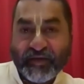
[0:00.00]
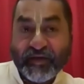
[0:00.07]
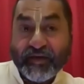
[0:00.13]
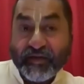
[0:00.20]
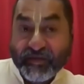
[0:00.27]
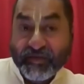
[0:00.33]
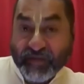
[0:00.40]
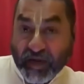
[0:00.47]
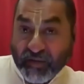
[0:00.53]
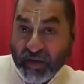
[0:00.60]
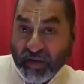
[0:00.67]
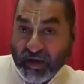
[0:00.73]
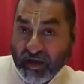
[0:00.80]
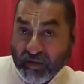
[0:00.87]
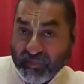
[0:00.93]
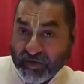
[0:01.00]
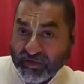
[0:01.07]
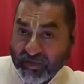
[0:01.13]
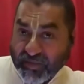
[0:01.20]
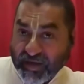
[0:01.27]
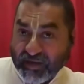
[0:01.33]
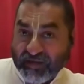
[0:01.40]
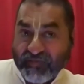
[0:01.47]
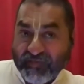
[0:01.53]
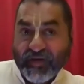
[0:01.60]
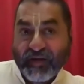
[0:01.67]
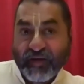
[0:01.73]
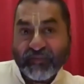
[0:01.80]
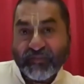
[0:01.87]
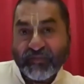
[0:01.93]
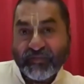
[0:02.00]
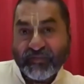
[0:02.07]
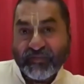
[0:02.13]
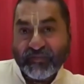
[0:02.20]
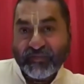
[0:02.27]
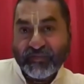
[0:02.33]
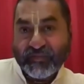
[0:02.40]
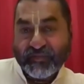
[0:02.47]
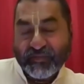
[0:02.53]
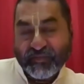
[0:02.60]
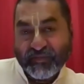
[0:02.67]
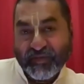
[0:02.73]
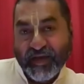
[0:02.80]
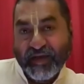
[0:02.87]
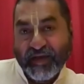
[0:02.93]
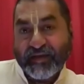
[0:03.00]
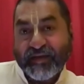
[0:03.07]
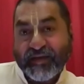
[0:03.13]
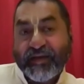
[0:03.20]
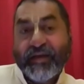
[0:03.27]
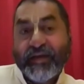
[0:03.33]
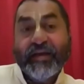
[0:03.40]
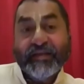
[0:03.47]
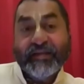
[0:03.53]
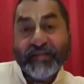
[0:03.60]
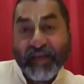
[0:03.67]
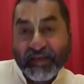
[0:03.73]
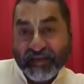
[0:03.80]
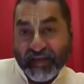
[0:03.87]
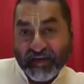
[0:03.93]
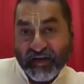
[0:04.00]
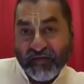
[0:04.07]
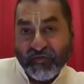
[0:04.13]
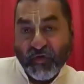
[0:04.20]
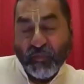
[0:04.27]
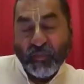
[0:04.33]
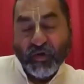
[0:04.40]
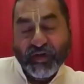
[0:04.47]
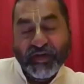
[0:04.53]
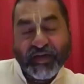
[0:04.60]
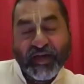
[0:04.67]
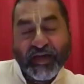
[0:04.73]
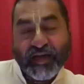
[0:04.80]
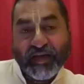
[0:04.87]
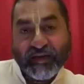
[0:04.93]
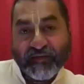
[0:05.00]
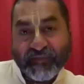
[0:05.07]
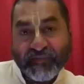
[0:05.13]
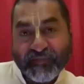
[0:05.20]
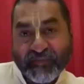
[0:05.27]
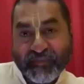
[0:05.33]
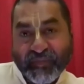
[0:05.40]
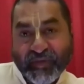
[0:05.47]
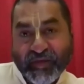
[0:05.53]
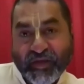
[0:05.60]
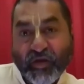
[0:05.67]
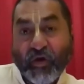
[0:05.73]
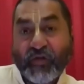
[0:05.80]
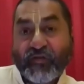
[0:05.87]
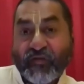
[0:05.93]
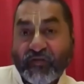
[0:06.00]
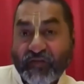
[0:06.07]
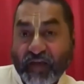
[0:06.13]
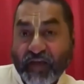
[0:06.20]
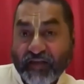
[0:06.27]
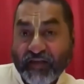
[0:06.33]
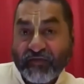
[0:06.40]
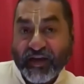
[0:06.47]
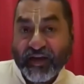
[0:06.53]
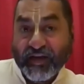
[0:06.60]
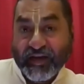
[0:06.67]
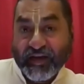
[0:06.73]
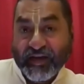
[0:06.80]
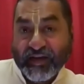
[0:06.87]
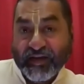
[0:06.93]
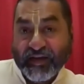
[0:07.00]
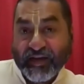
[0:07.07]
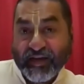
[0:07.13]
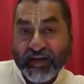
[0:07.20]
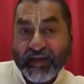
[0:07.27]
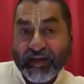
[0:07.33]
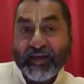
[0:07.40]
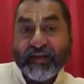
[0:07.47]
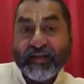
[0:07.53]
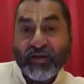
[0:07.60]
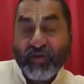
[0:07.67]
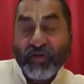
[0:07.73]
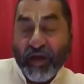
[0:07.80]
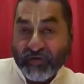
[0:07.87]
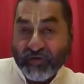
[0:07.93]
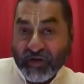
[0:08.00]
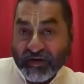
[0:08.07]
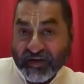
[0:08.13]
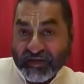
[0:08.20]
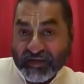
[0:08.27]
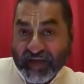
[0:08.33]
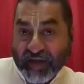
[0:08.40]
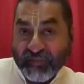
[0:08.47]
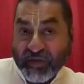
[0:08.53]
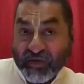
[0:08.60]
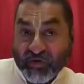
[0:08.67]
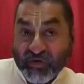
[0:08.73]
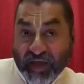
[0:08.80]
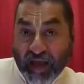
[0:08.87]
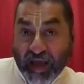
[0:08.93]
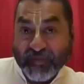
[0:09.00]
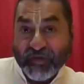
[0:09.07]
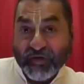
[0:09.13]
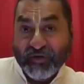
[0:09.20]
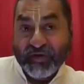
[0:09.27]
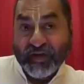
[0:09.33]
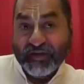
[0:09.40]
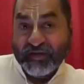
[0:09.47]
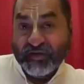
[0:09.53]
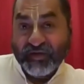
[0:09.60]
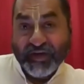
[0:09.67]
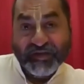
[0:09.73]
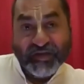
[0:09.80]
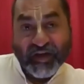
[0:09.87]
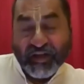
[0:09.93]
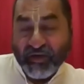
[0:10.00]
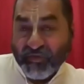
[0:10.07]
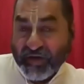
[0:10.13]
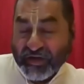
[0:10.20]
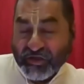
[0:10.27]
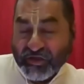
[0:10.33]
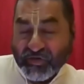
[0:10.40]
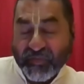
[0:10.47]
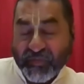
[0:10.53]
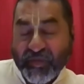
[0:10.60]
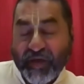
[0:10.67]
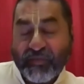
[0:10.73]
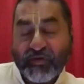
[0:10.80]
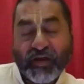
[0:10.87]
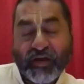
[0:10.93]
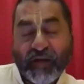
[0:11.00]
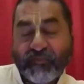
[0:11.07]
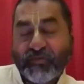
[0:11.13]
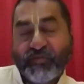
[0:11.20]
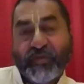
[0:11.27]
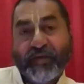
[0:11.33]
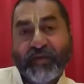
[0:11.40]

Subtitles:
Janma karma chame divyam. Yeah, he says that in 4.9. He also says very clearly that you have to understand me through the absolute consideration. Otherwise, you won't be able to come to me.